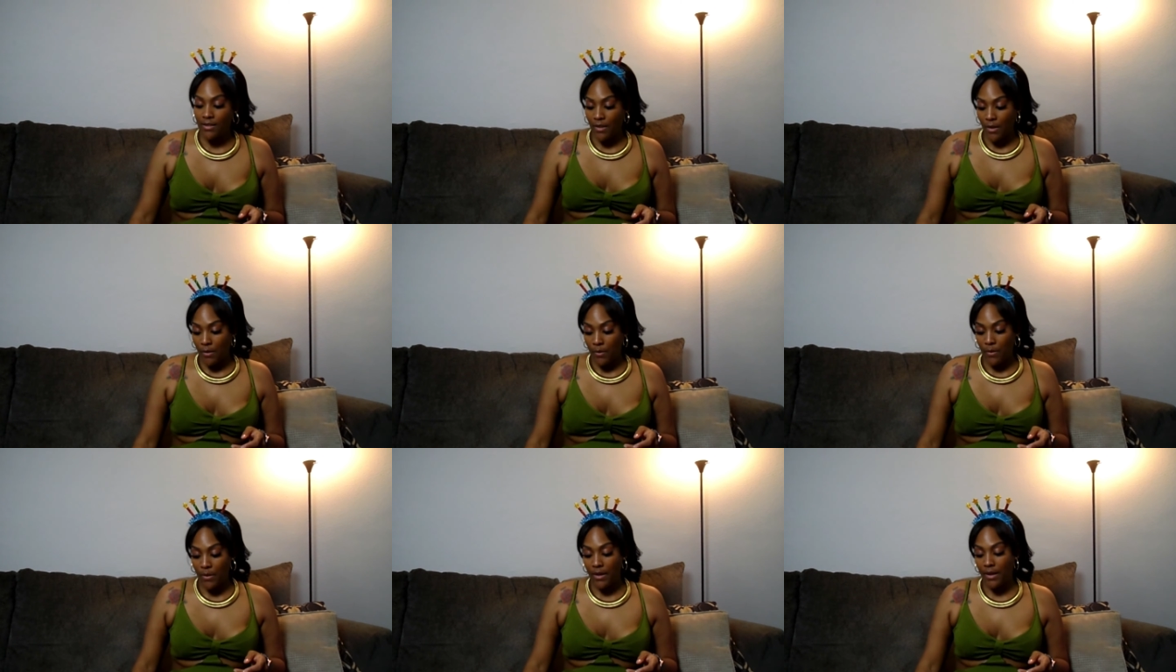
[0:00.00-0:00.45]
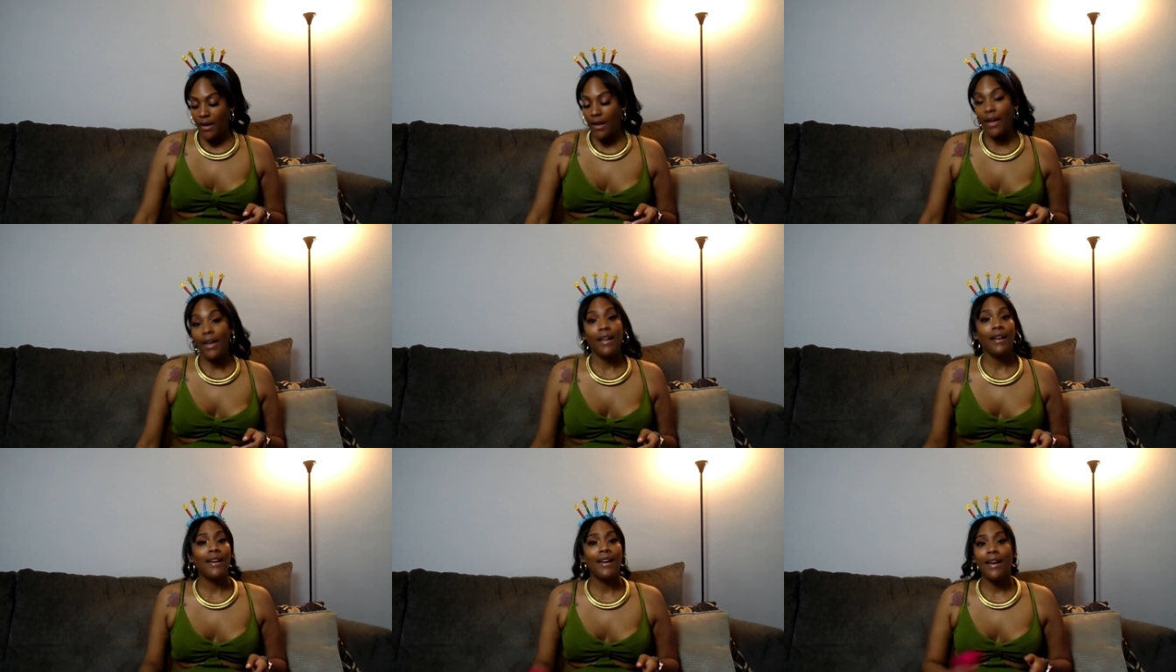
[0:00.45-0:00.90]
So,
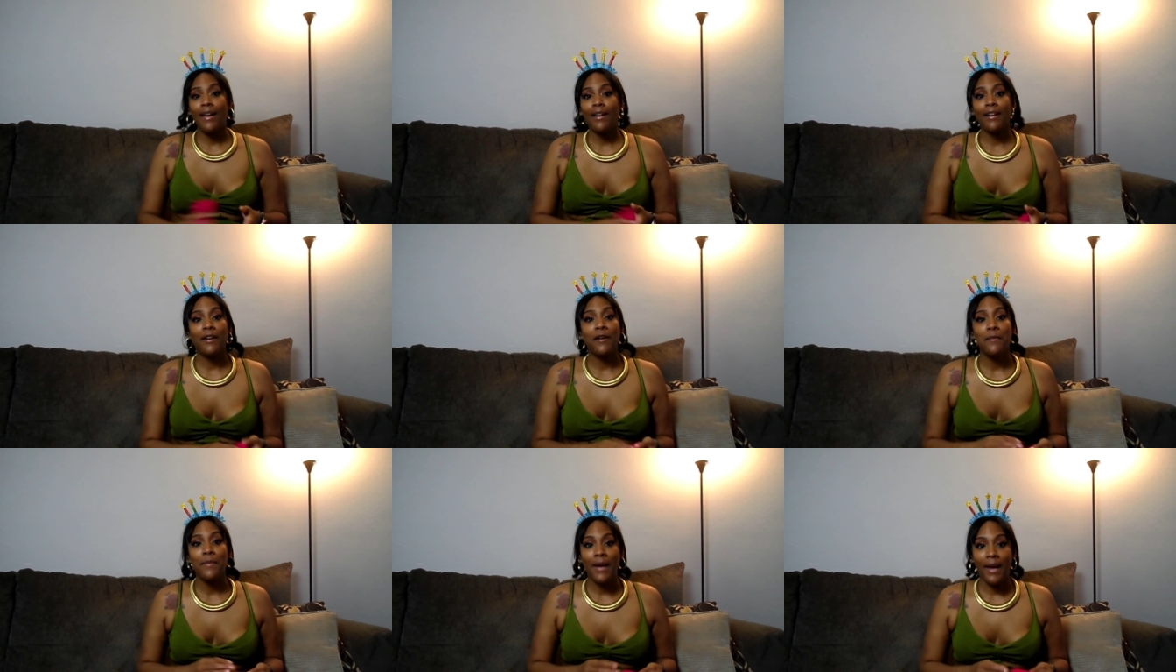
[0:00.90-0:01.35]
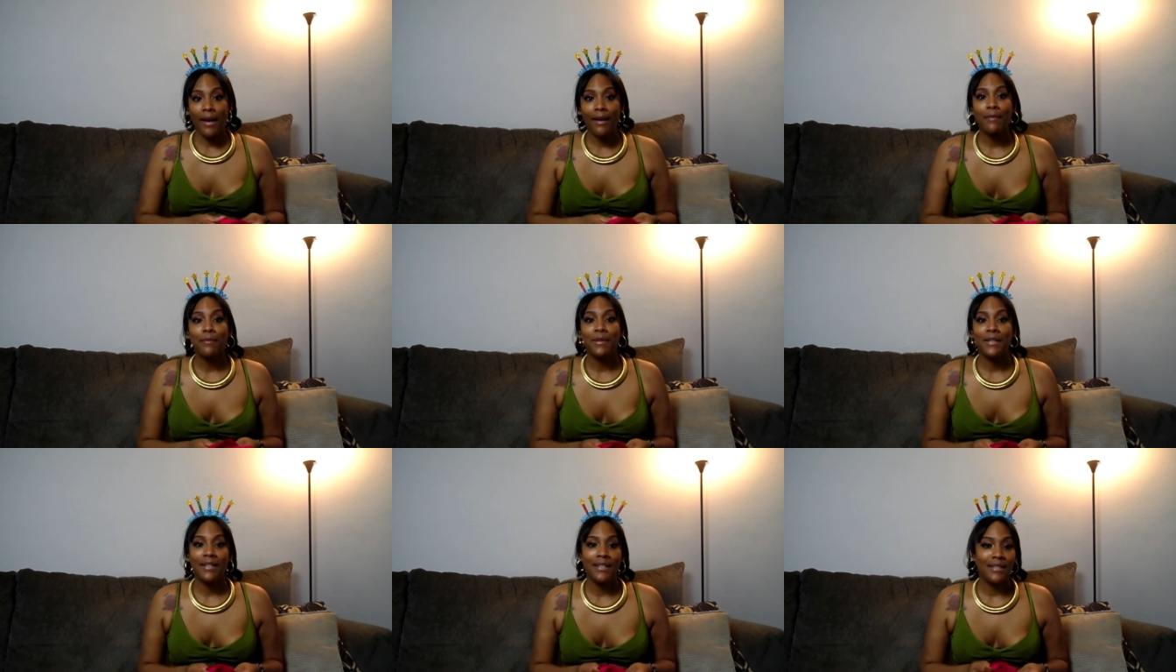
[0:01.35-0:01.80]
ain't gotta go
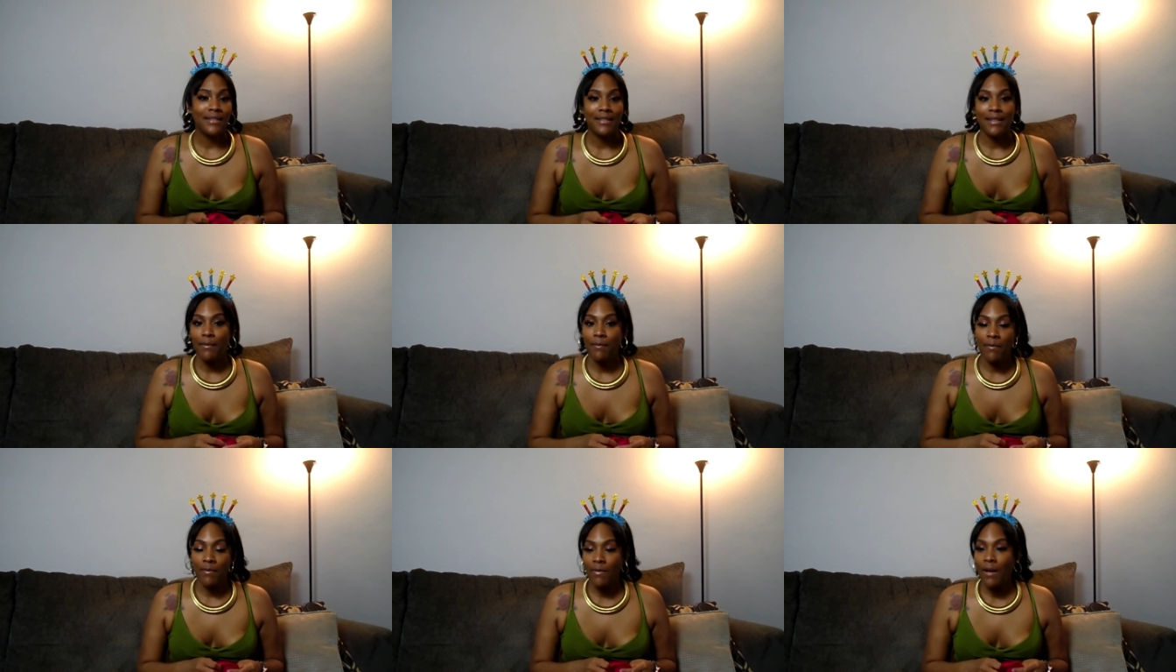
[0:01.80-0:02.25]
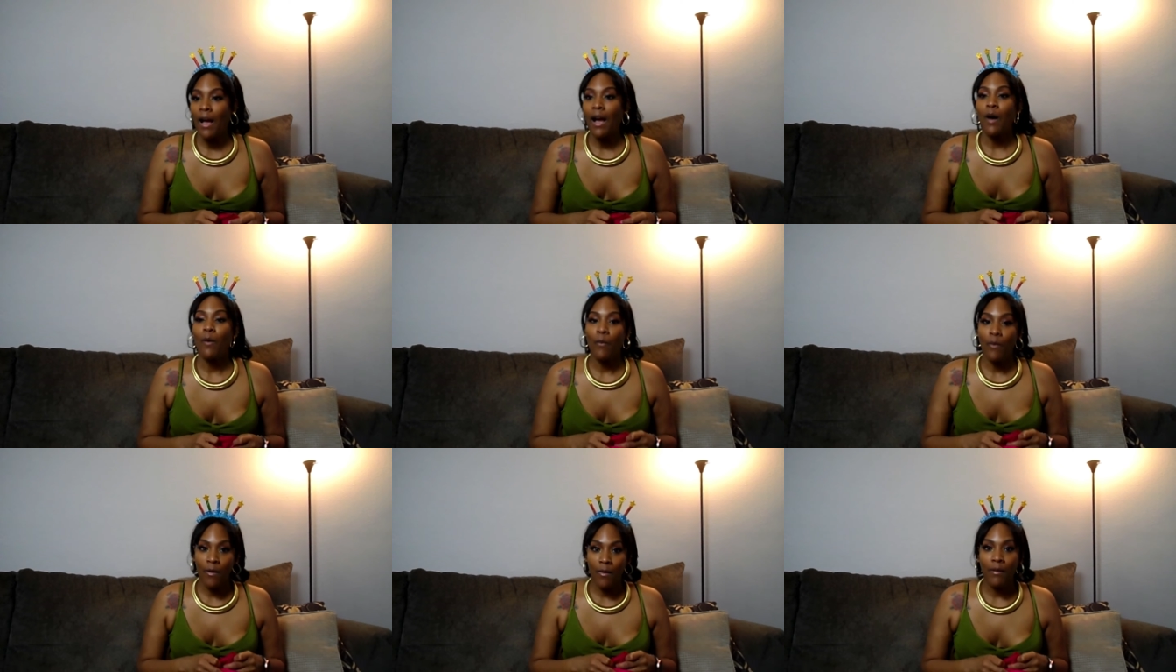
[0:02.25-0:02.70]
back because
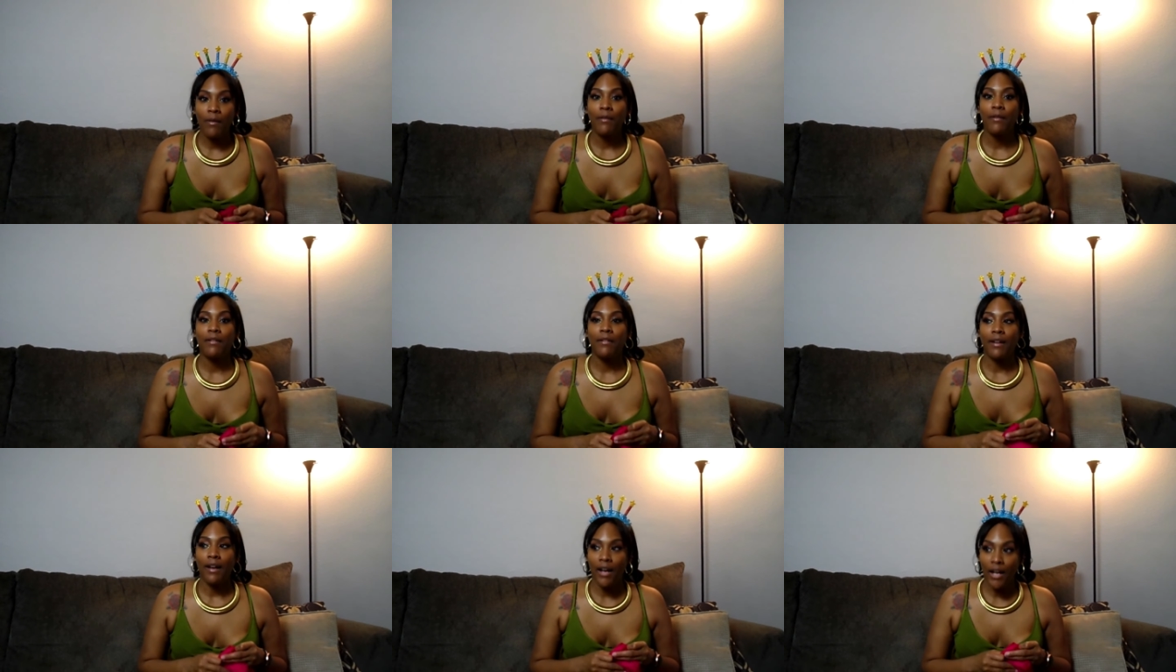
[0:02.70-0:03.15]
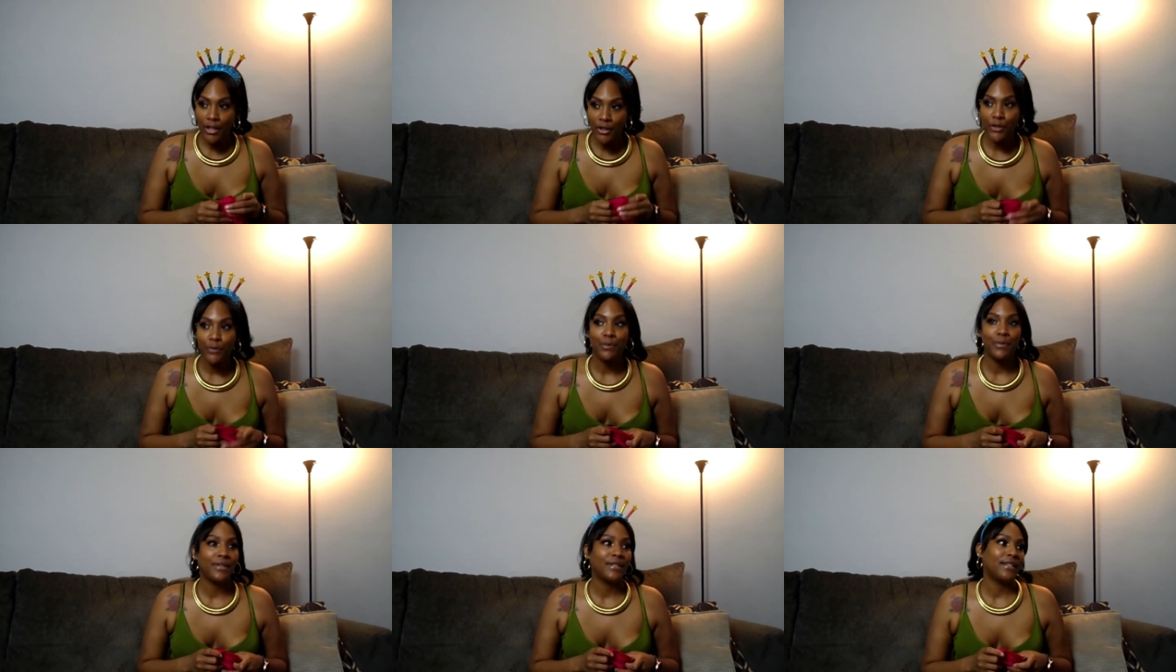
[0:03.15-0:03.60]
I want
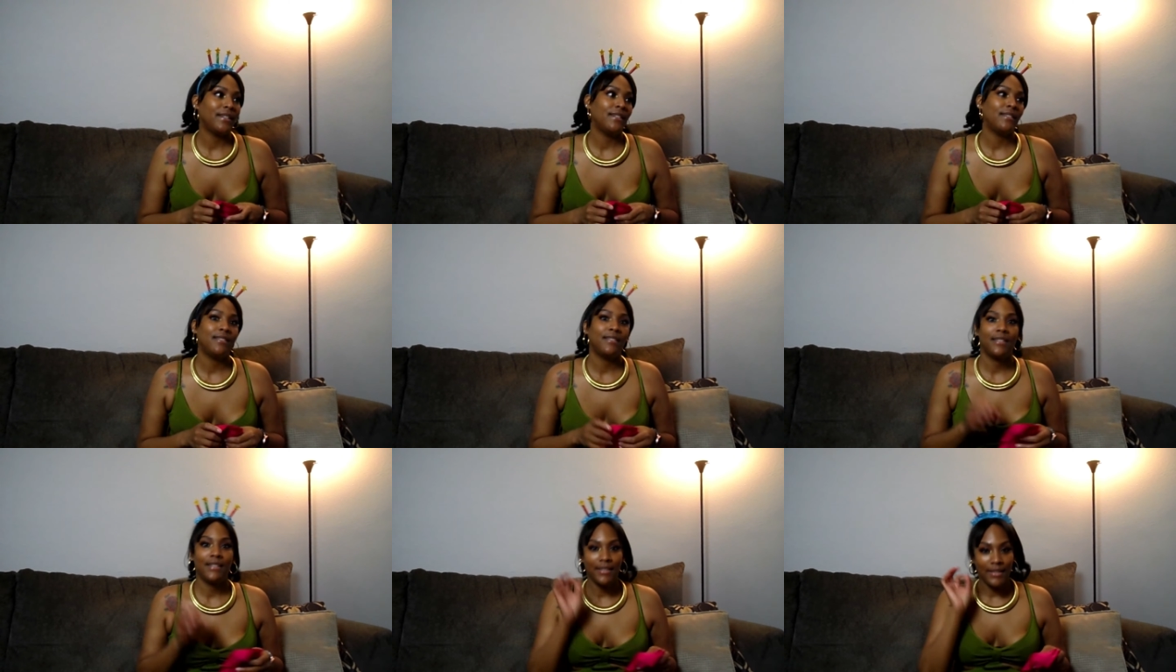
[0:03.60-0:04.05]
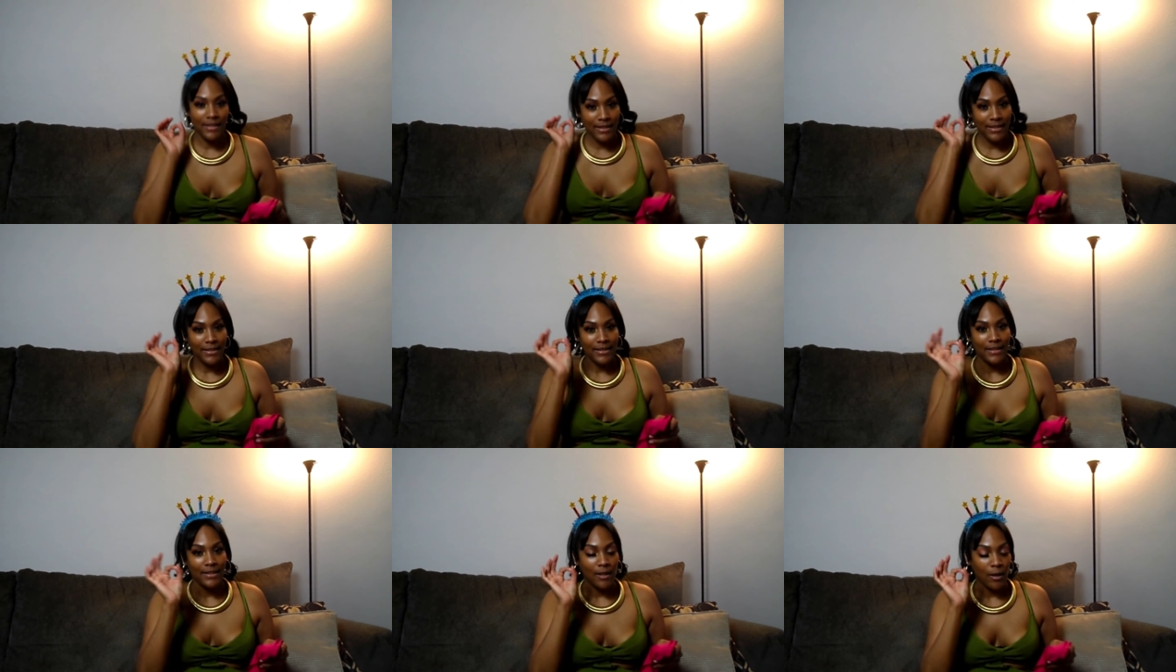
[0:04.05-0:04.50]
100%
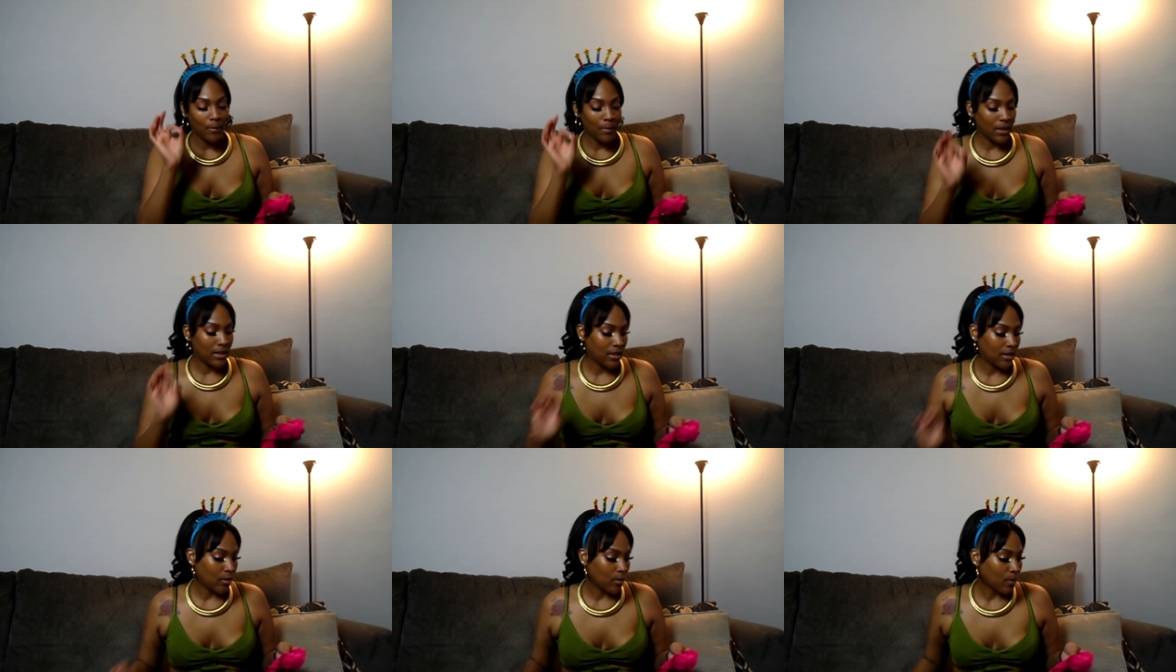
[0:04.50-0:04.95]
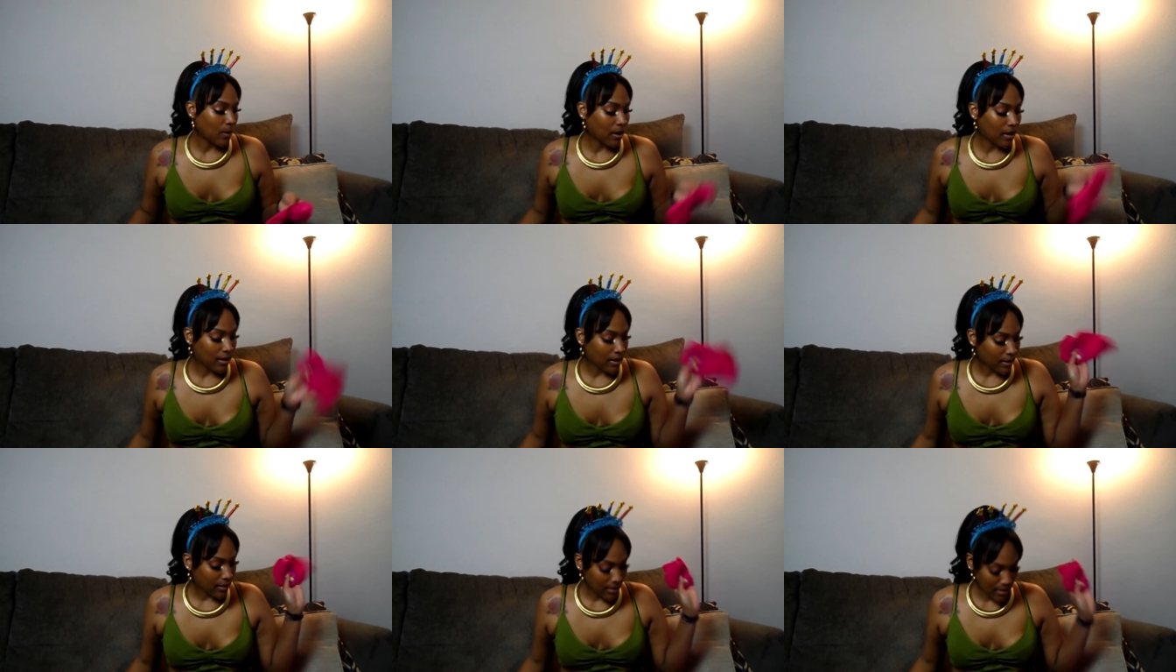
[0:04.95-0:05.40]
on my dental work.